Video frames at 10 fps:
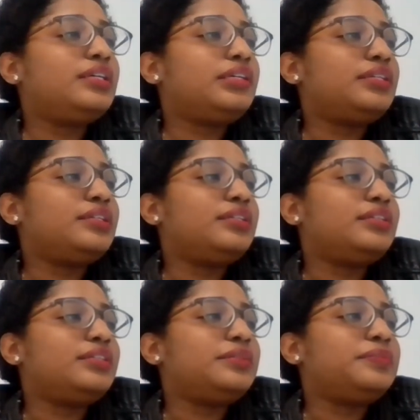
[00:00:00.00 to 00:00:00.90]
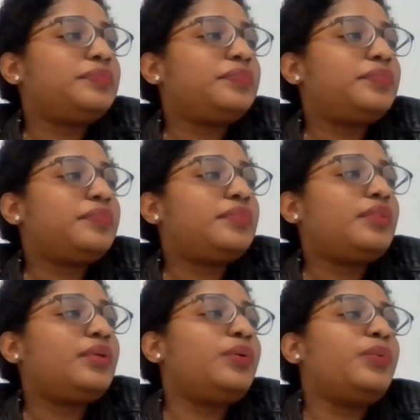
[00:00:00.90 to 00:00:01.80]
Uh,
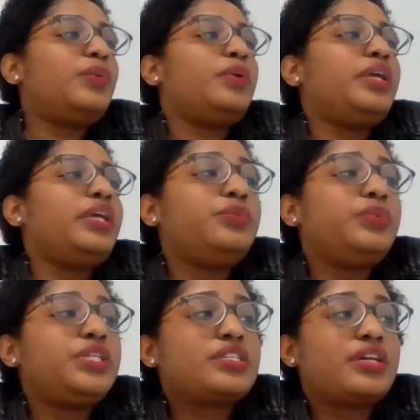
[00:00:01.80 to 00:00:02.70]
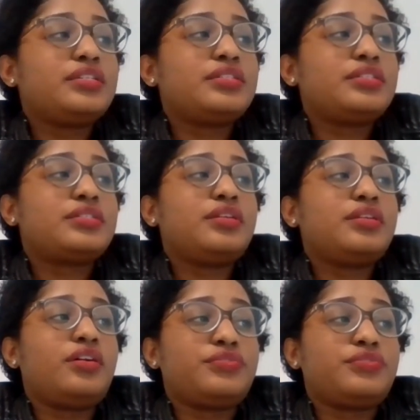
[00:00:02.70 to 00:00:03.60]
in which kinds
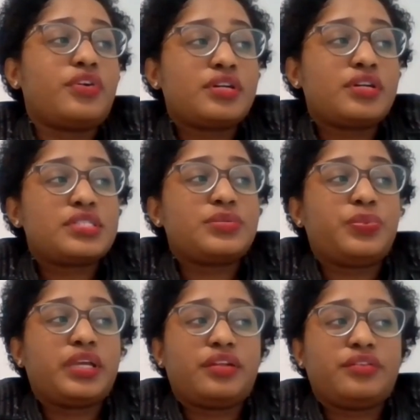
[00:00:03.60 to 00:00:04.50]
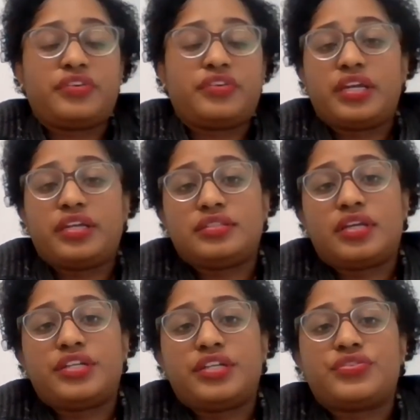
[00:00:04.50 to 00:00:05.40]
of rocks we can find
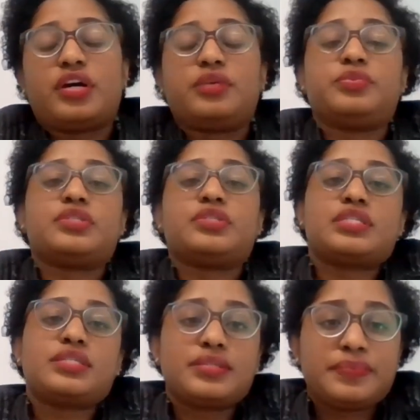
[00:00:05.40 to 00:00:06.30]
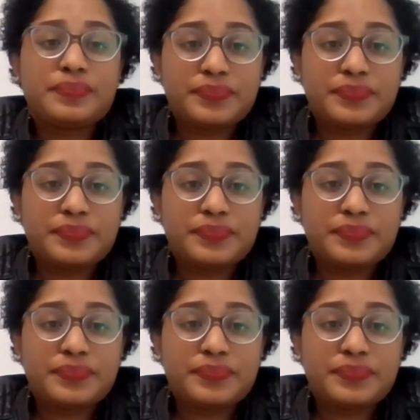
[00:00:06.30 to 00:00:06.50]
hydrocarbons?